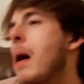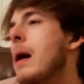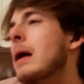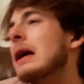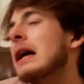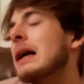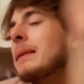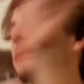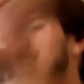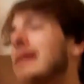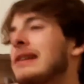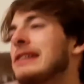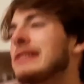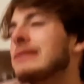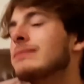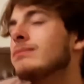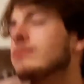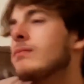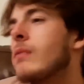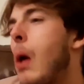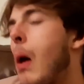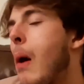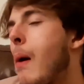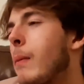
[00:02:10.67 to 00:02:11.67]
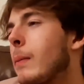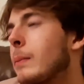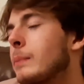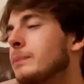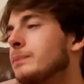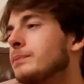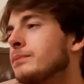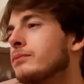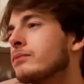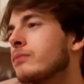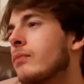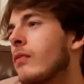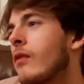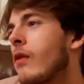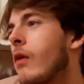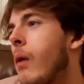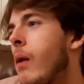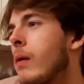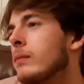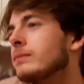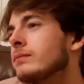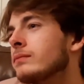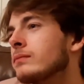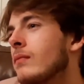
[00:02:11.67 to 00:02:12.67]
I mean,
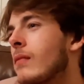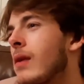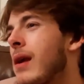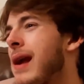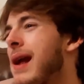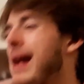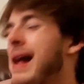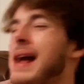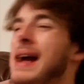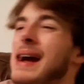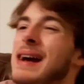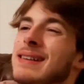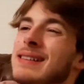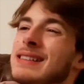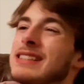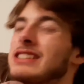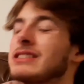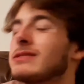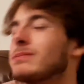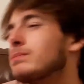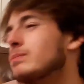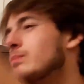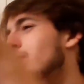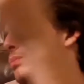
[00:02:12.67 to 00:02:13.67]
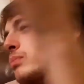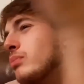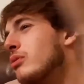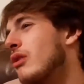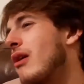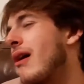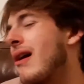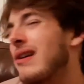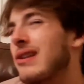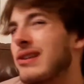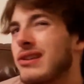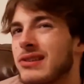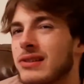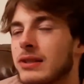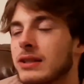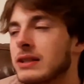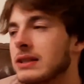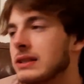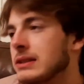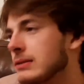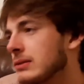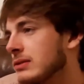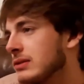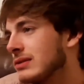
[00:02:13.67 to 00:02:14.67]
it had its bright
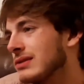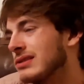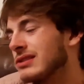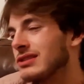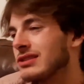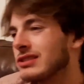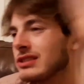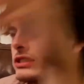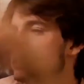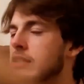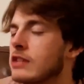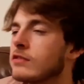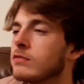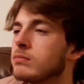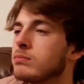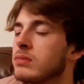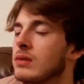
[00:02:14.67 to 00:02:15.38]
sides and stuff,